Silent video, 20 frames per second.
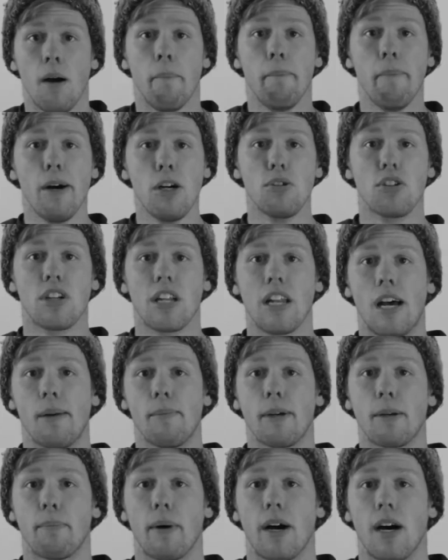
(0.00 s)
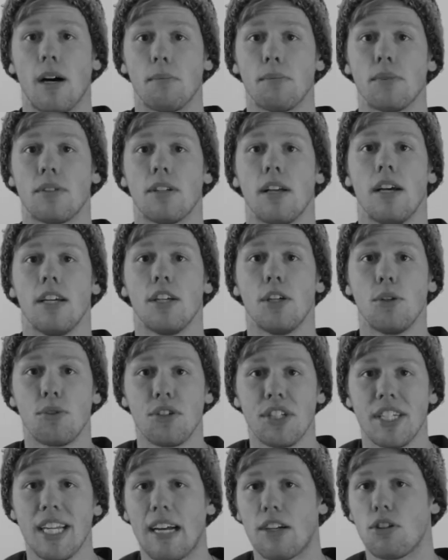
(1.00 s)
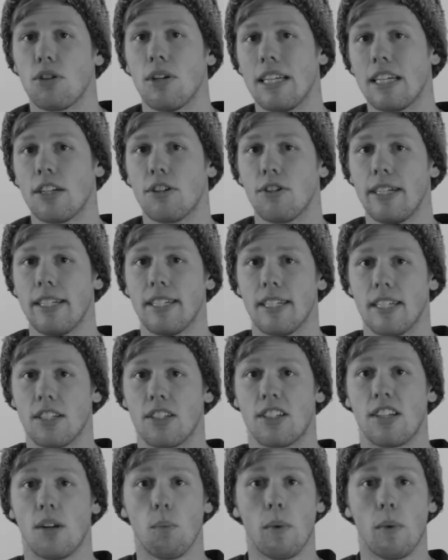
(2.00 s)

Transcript: Most climbing balms use natural ingredients,